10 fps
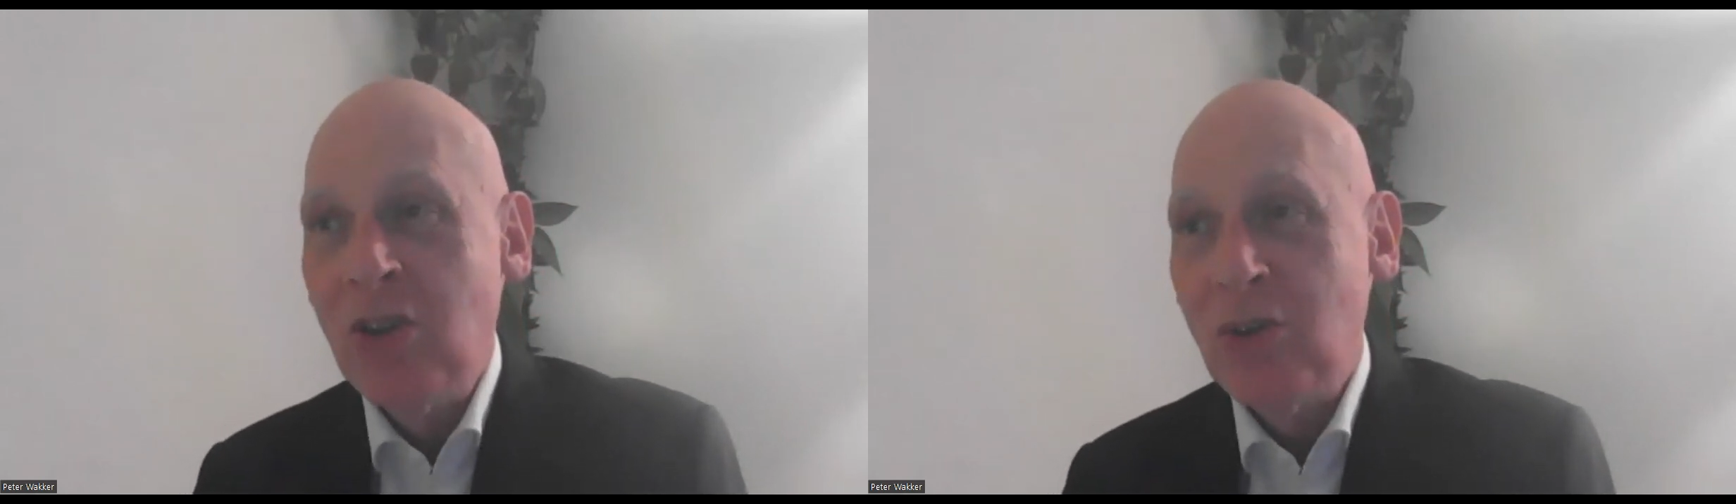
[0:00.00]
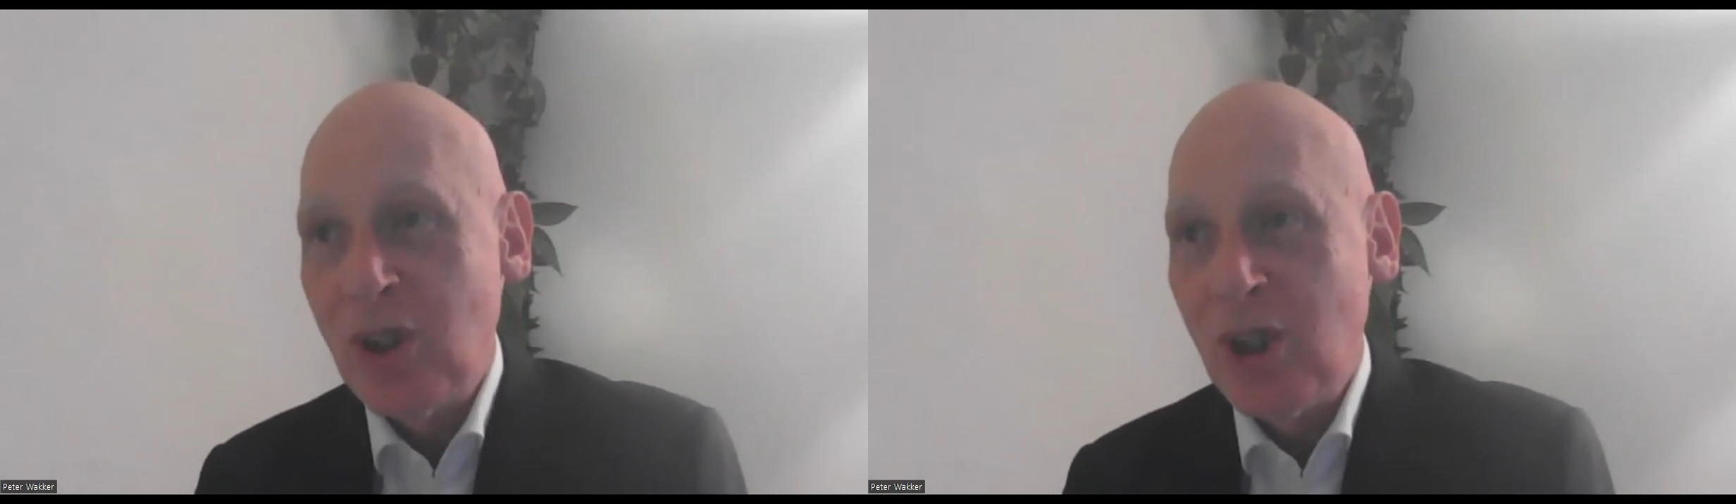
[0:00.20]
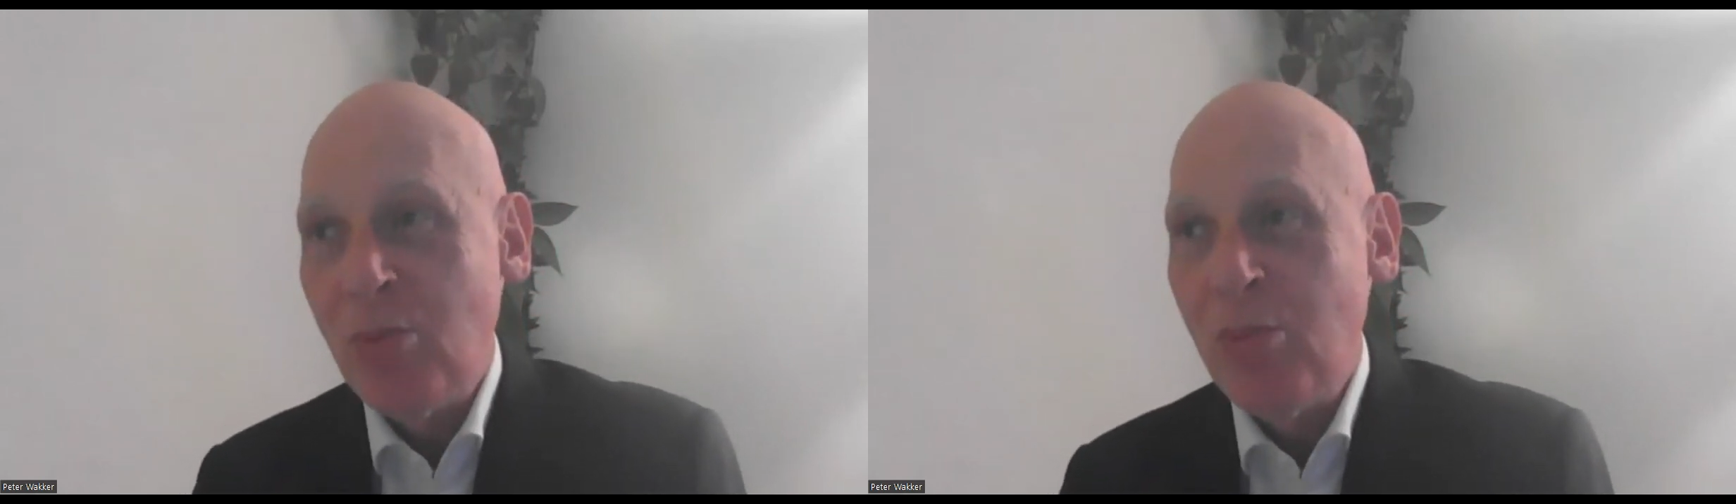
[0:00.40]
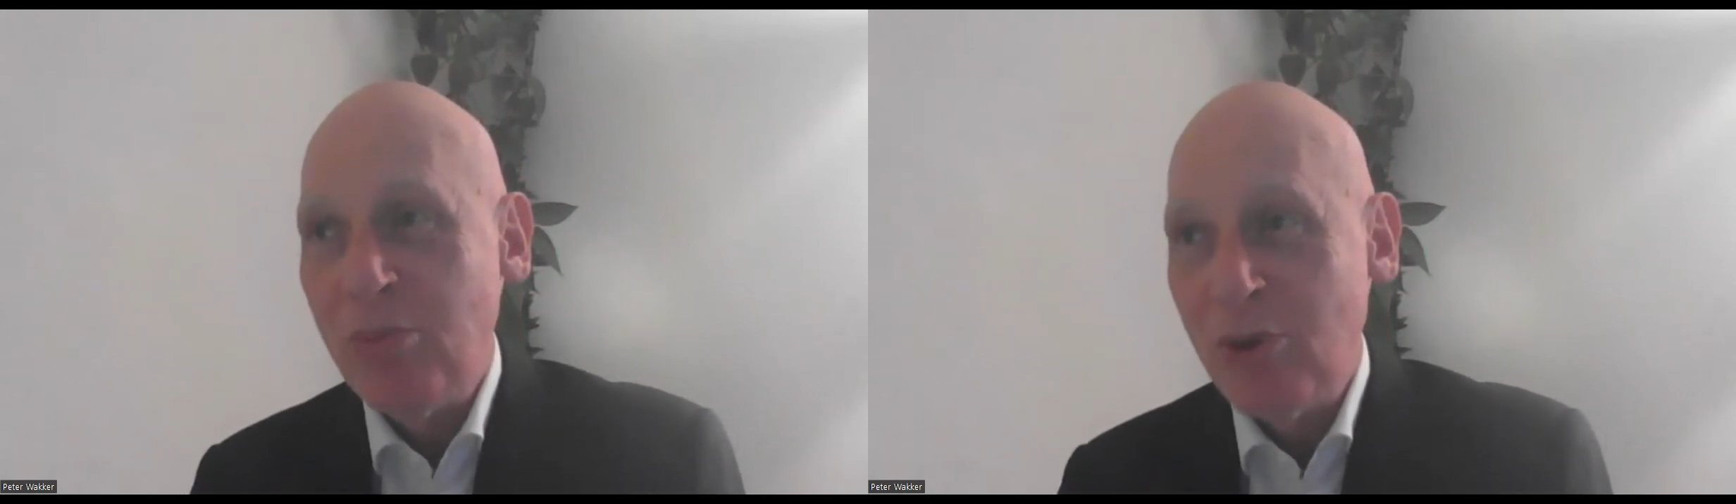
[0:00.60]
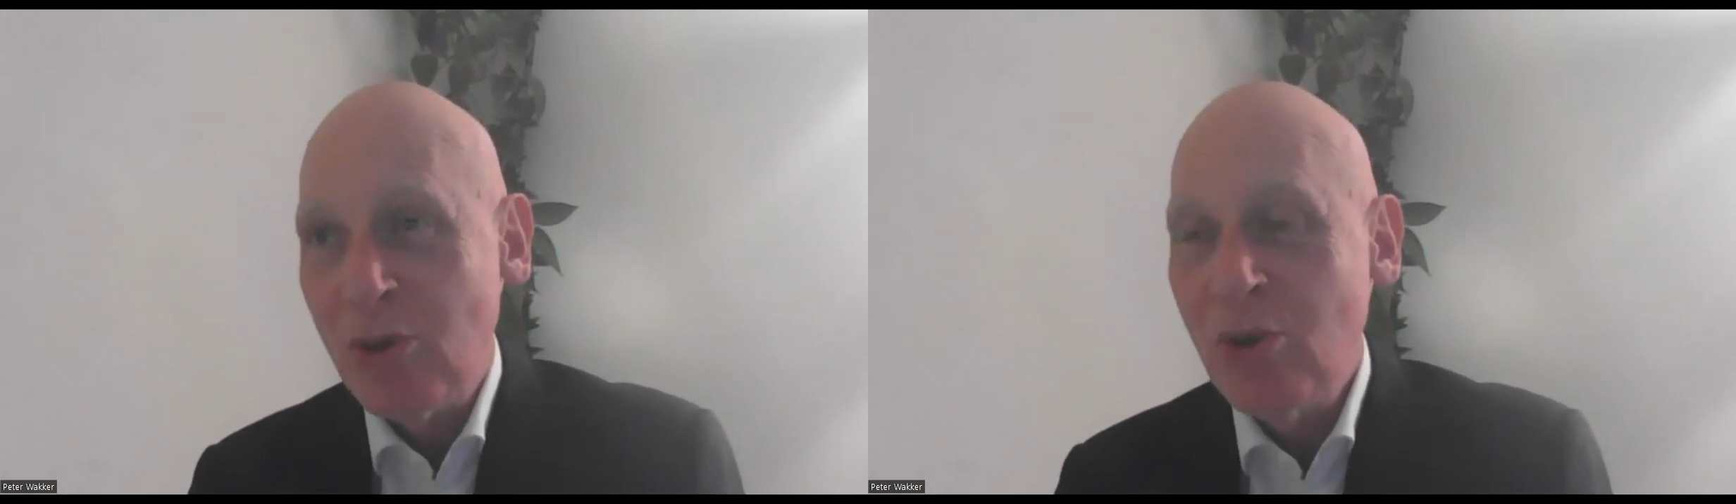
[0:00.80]
to
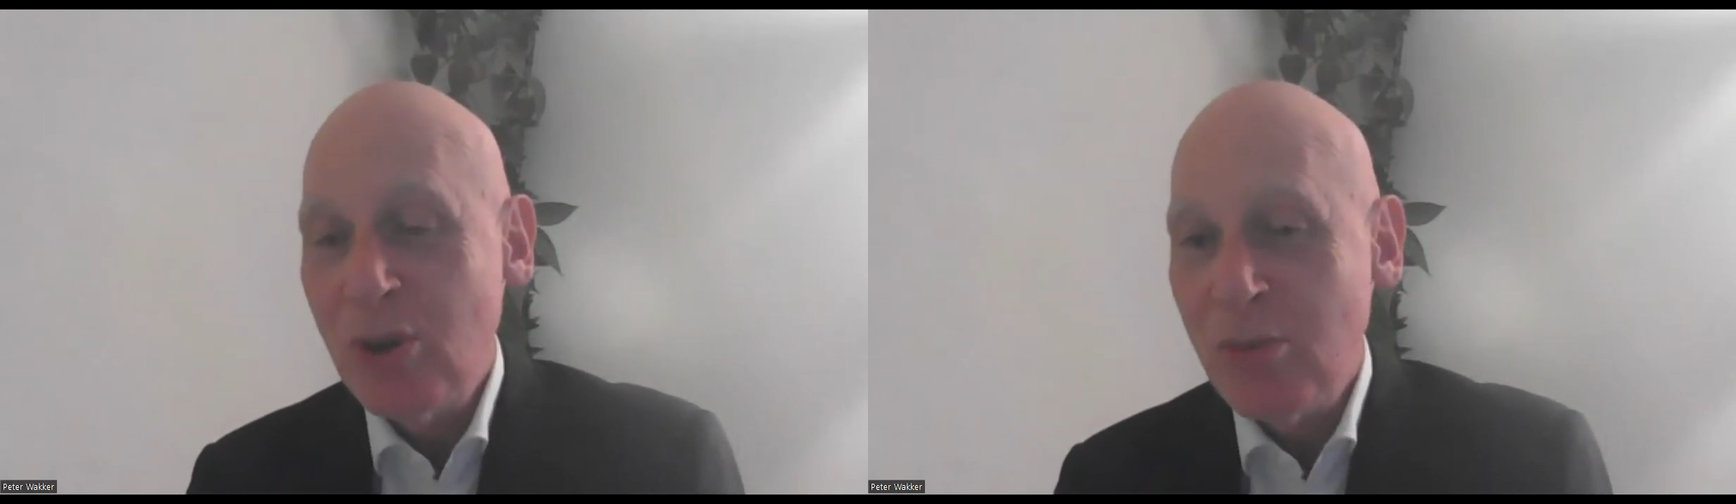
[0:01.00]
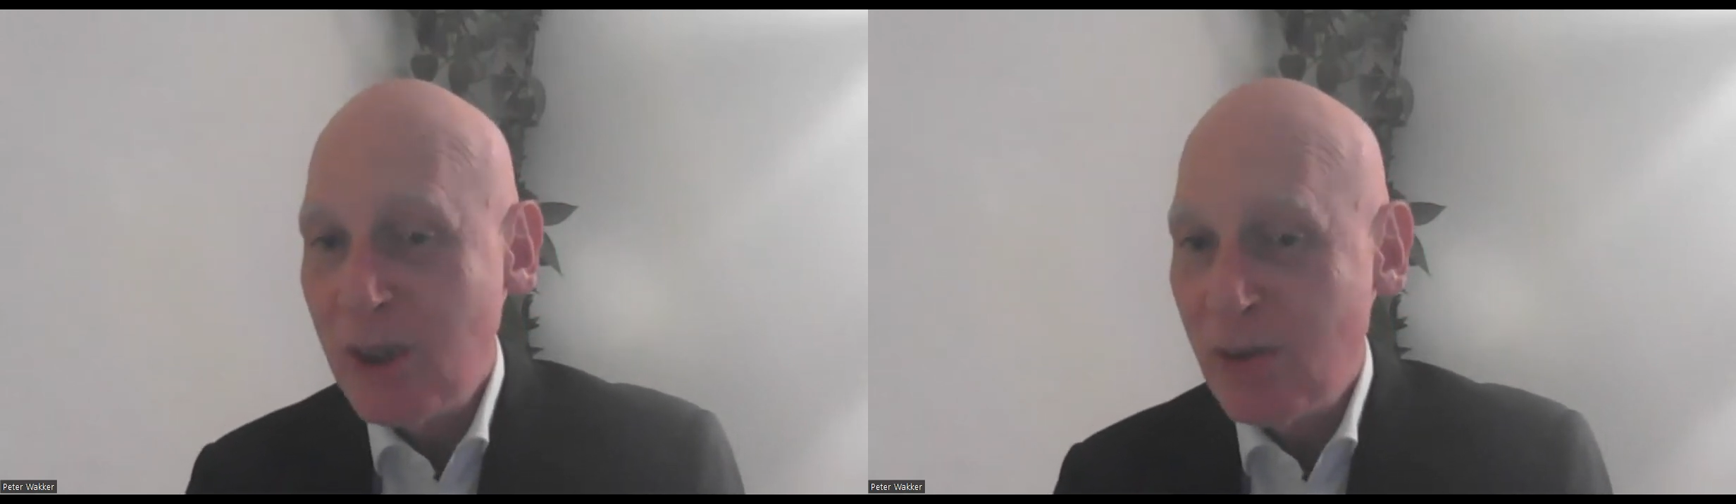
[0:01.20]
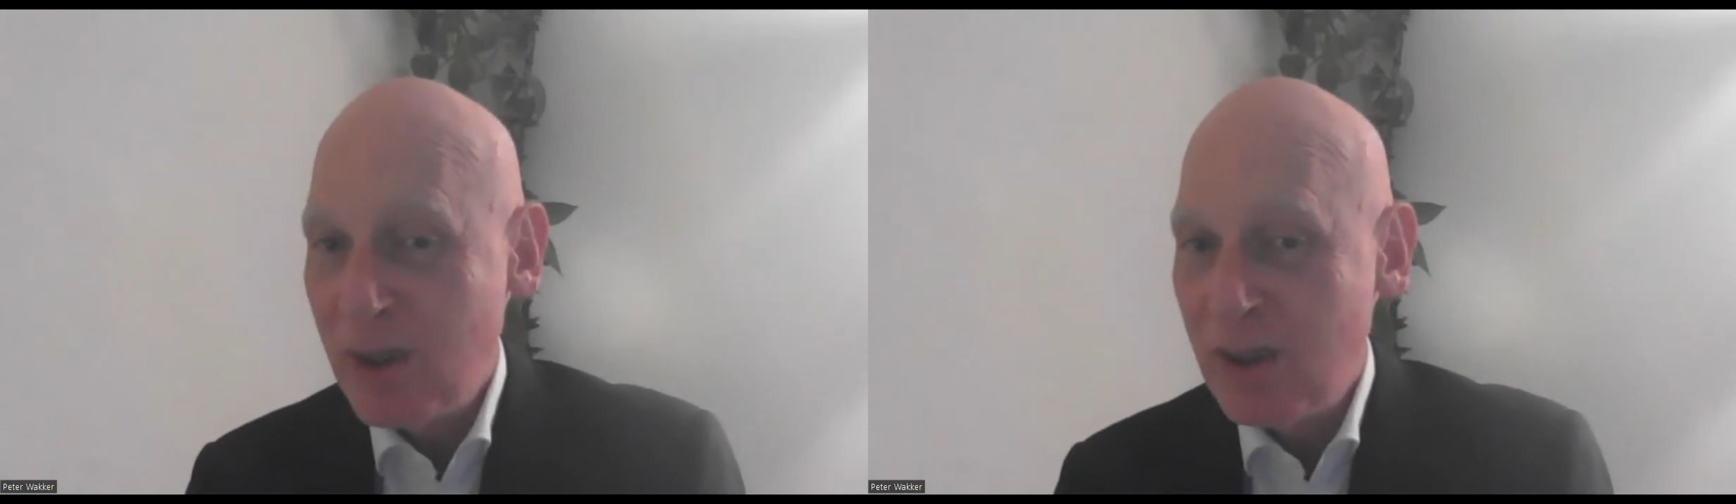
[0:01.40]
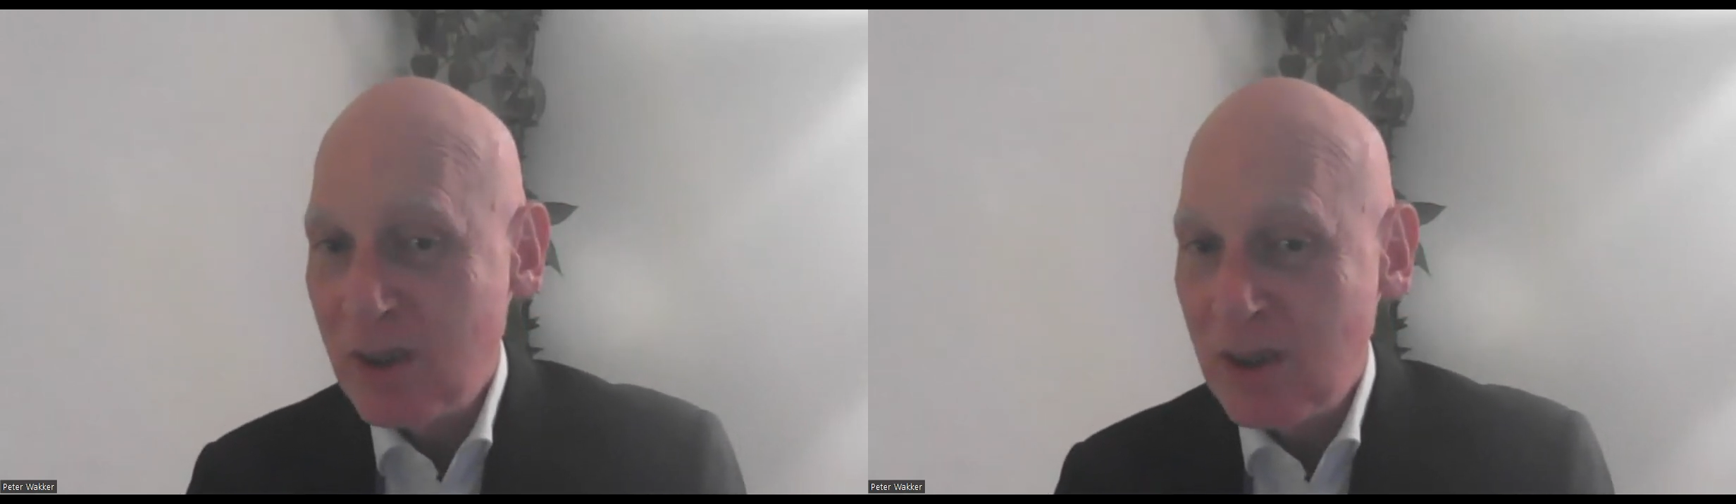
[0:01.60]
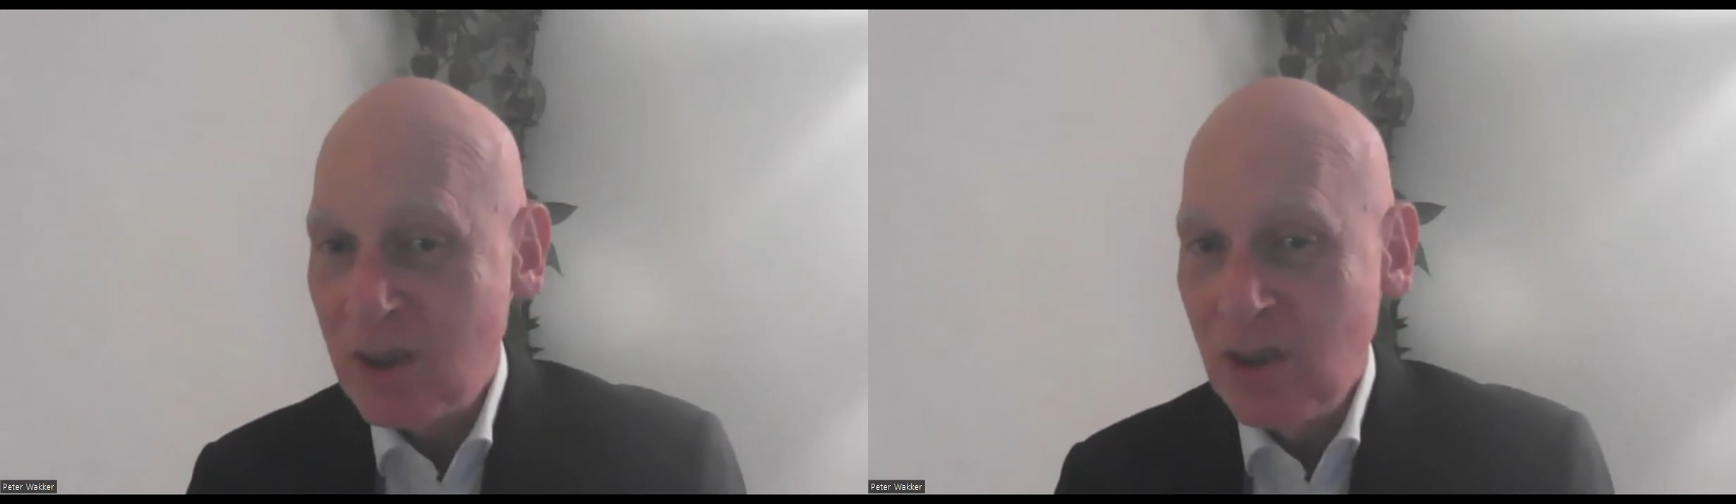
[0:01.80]
use the behavioral
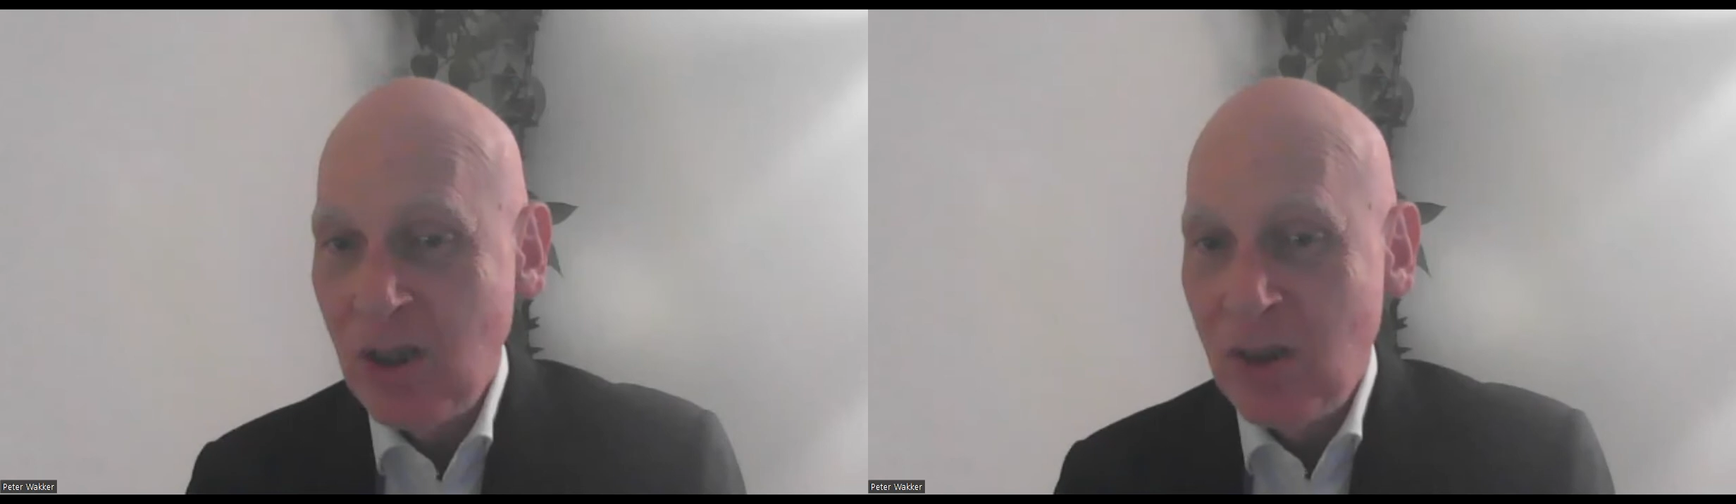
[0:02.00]
insights